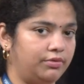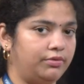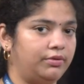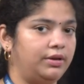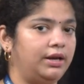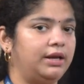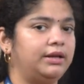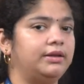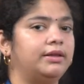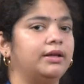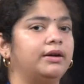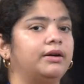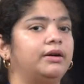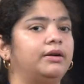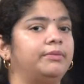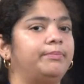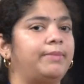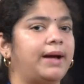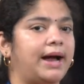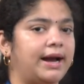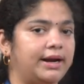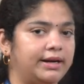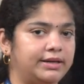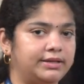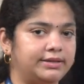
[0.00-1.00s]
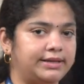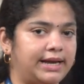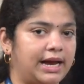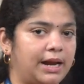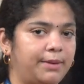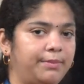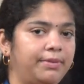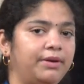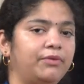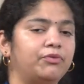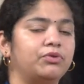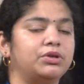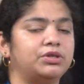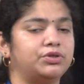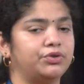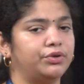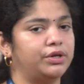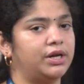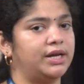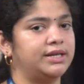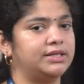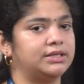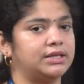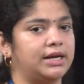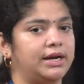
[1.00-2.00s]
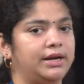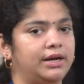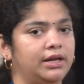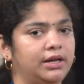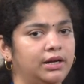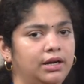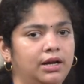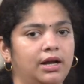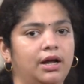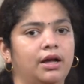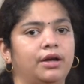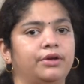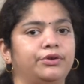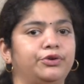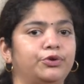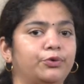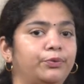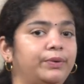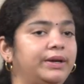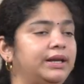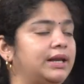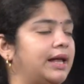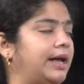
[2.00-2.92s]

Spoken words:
the bands can be visualized under UV